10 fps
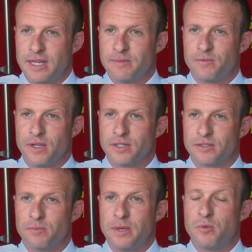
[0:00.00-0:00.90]

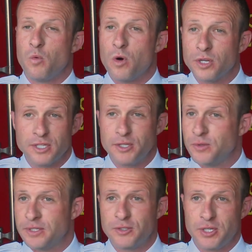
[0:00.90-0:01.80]
influx of people wanting to
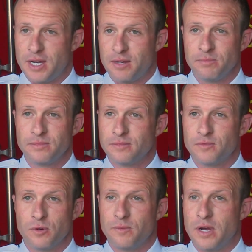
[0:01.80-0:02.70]
do this job
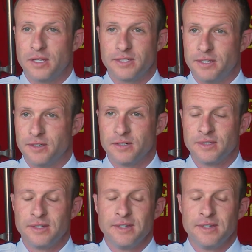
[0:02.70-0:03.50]
for a volunteer